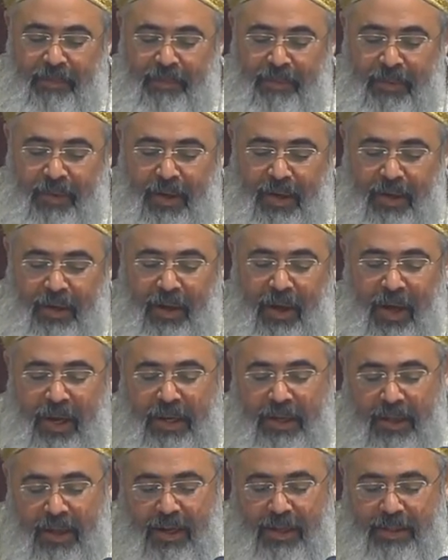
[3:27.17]

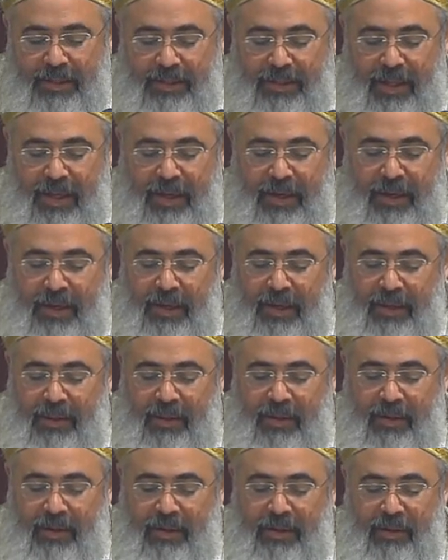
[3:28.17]
guidelines that
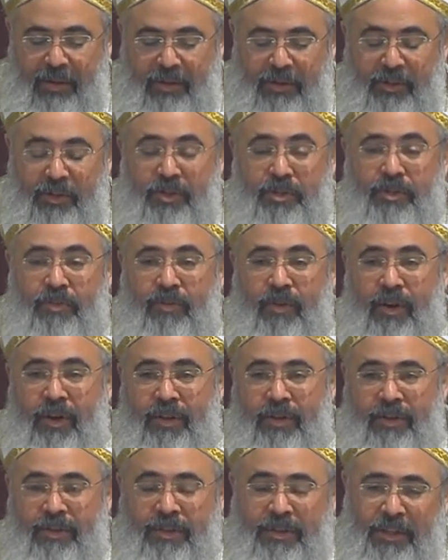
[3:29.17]
the, the church
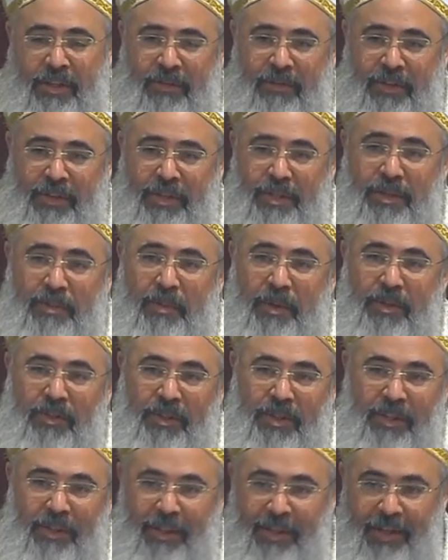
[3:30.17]
fathers give us, especially
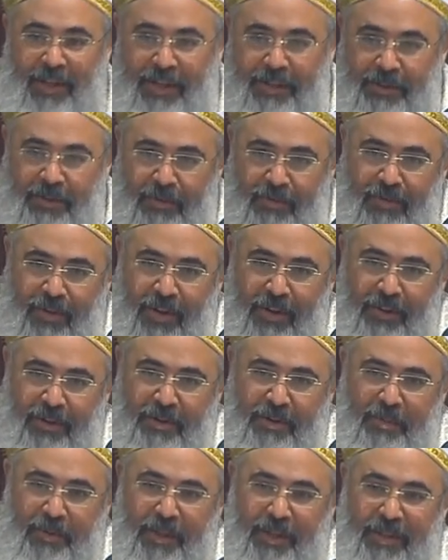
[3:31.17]
the desert fathers,
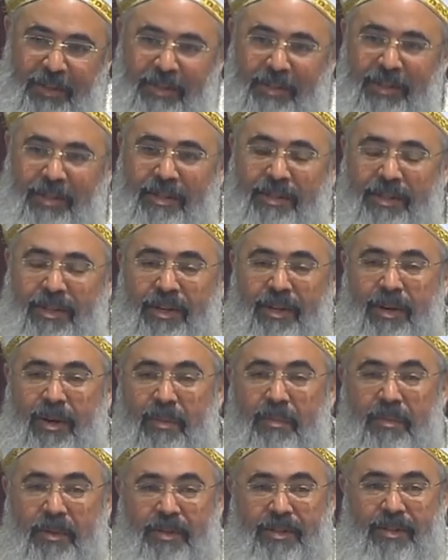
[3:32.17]
because this
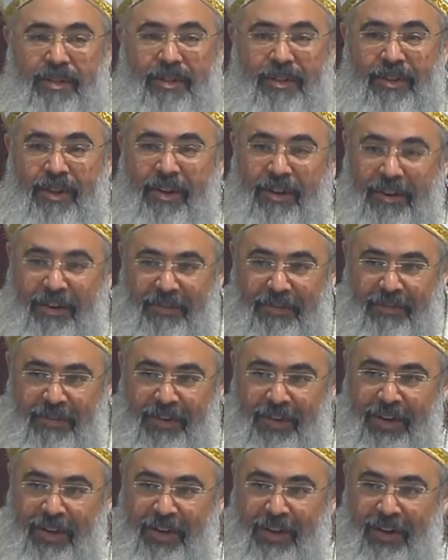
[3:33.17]
encompassed a lot of,
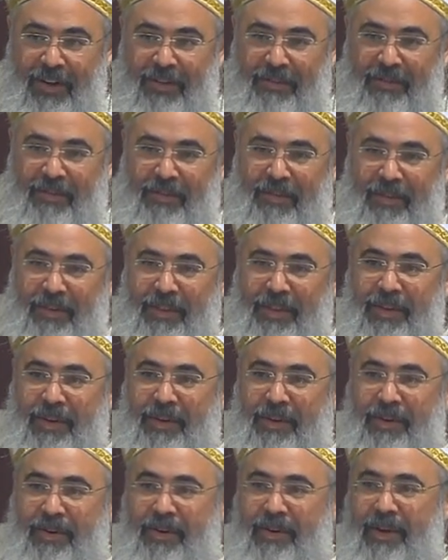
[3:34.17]
of their
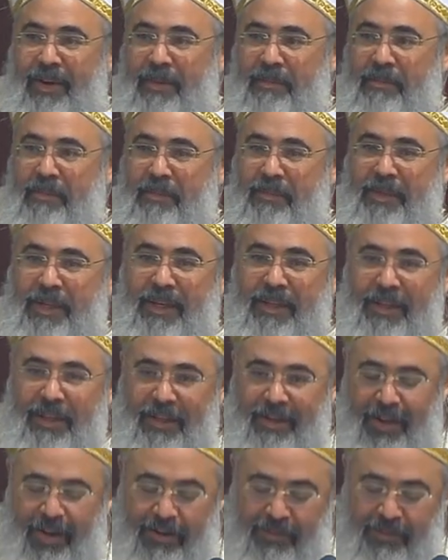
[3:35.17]
um, daily life.